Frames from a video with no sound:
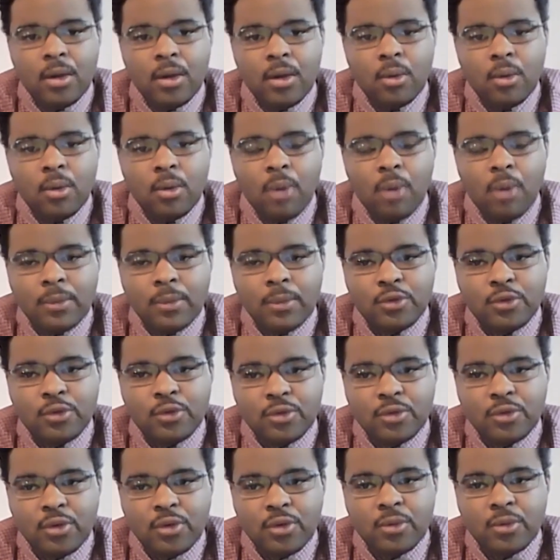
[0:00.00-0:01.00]
what would you
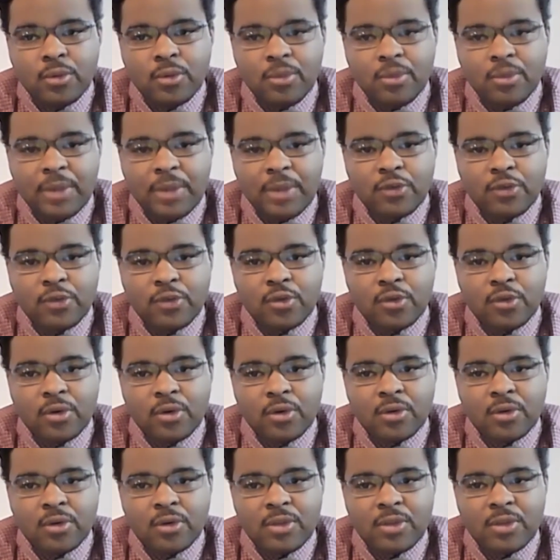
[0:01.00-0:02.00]
do to make
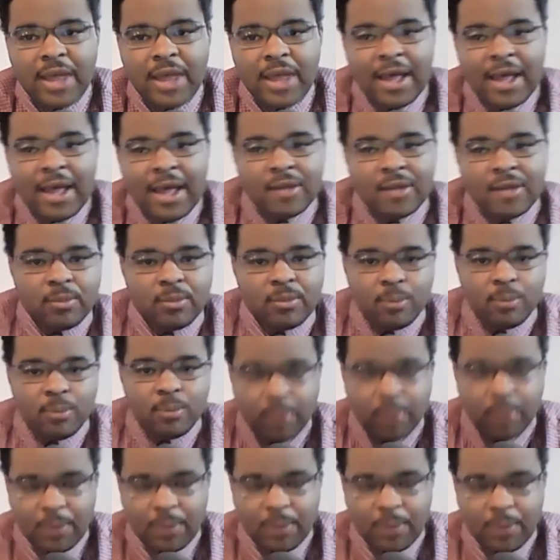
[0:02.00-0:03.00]
sure that
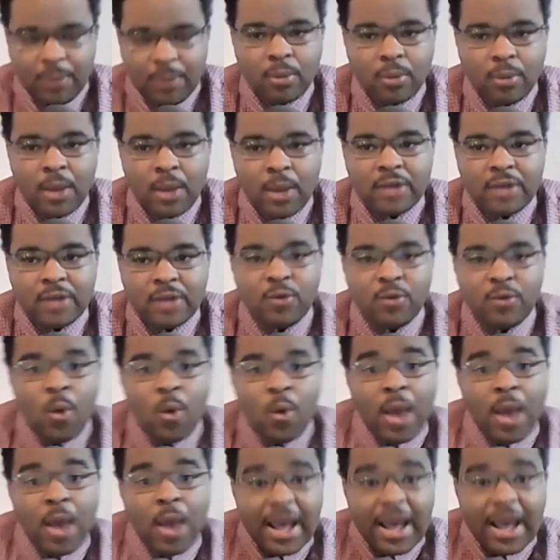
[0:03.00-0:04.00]
people have the right to vote,
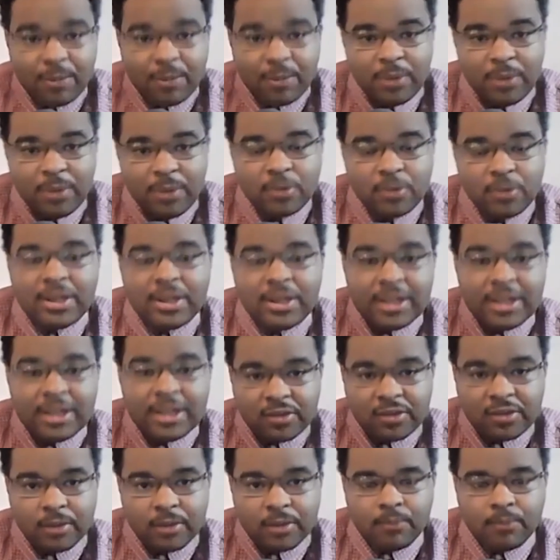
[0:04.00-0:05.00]
and people say,
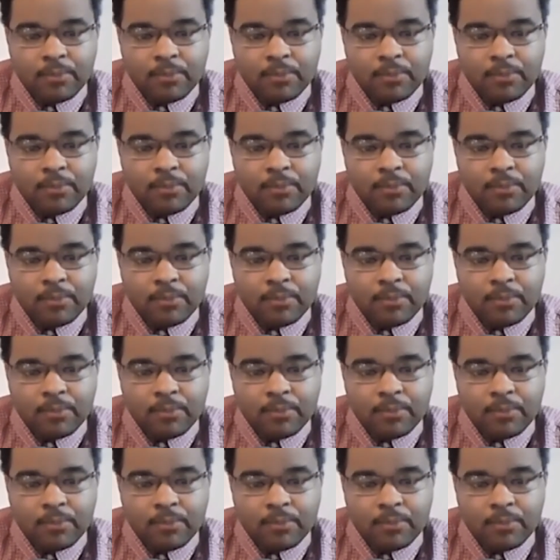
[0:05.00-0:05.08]
listen,